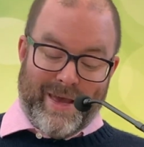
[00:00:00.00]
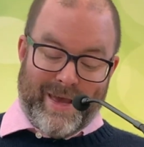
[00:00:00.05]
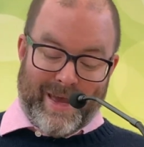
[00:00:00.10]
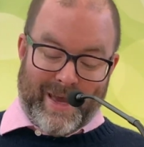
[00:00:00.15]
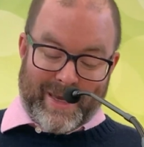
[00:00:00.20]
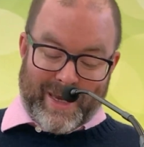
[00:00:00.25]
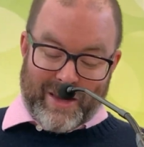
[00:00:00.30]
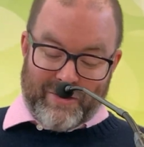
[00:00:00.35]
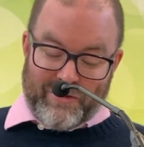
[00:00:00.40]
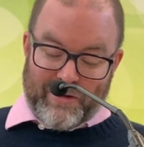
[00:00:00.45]

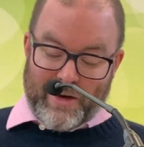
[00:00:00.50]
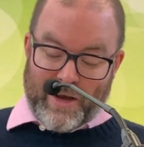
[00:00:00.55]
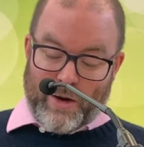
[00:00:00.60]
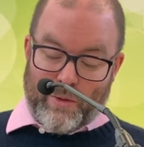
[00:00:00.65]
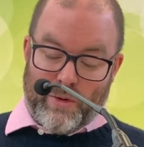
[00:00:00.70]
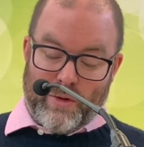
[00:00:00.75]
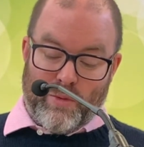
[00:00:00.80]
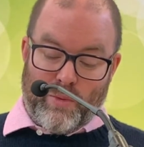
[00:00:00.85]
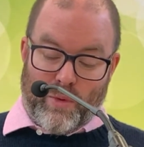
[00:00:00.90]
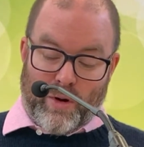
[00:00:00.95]
I guess in
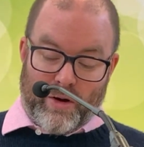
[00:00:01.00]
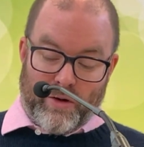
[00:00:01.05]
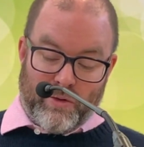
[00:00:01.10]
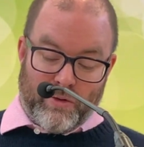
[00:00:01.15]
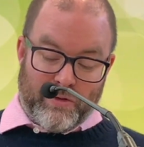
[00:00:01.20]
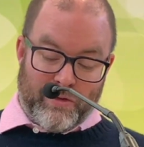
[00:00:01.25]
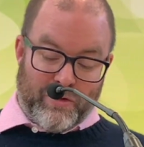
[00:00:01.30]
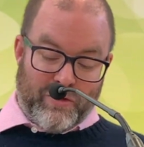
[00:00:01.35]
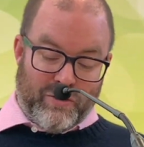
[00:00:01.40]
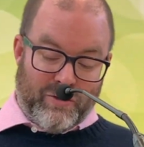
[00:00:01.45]
our
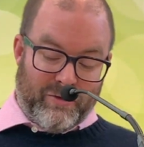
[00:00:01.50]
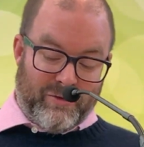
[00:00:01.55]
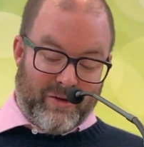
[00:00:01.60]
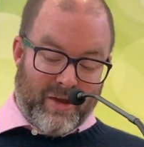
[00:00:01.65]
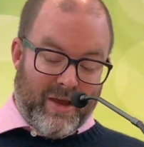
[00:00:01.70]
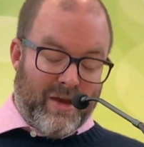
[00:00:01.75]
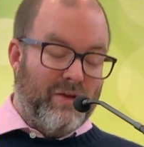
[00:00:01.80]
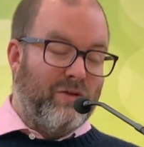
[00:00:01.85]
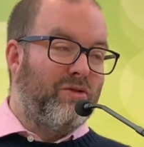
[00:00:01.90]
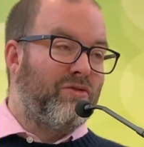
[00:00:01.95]
world, who's
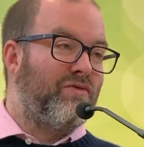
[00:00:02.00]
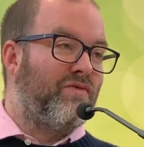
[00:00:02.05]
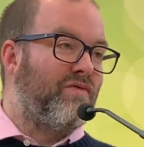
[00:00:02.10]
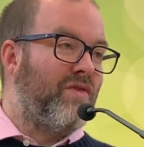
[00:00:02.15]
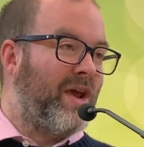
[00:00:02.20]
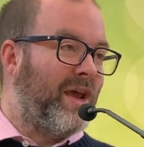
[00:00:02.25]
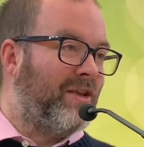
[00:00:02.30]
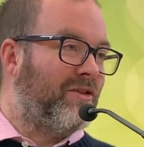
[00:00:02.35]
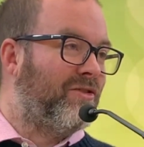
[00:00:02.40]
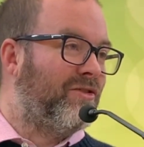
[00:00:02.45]

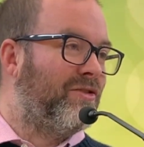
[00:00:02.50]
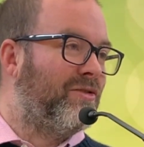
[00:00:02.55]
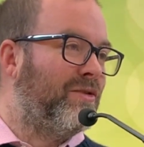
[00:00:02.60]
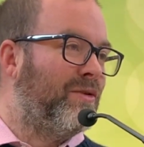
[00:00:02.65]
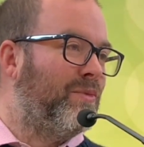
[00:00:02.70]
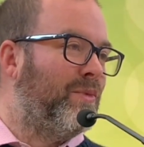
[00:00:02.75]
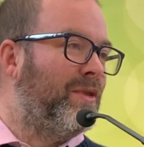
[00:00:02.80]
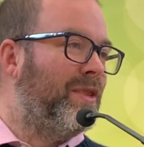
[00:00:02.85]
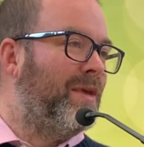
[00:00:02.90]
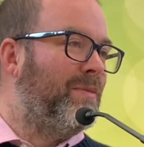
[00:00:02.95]
rich
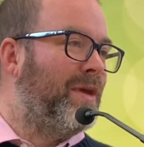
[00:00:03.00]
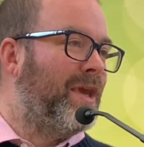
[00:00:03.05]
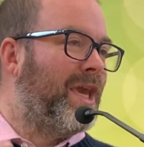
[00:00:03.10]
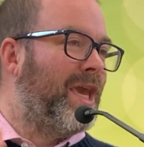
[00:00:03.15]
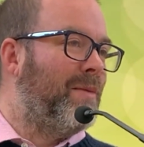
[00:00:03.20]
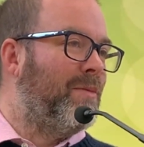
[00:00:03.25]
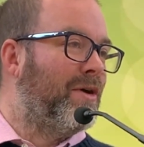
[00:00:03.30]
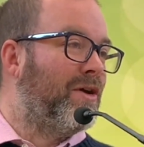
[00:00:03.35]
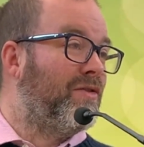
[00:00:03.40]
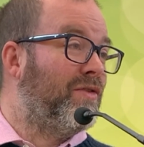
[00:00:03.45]
when they
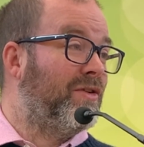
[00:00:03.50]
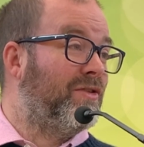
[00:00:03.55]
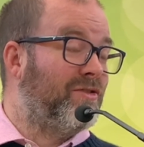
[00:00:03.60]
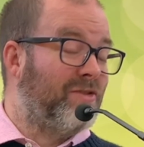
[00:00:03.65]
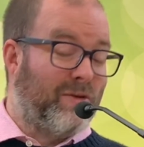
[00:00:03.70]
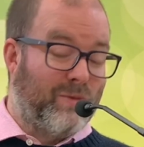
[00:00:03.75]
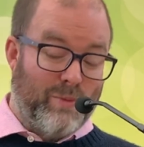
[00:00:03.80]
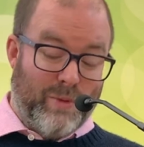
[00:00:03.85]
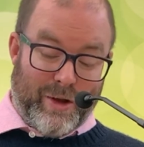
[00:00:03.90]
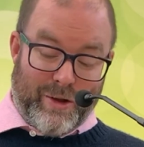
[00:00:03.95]
became a
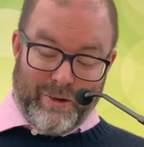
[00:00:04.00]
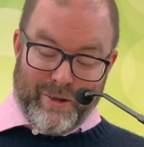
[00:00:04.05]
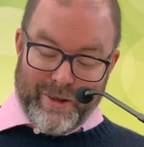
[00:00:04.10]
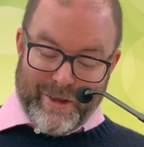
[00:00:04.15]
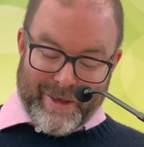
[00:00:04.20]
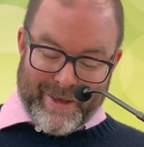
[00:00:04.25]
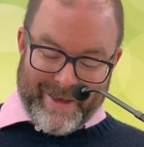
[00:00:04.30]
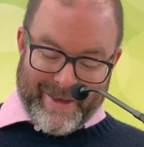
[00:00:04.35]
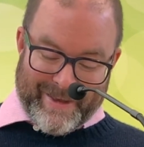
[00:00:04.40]
Christian, well,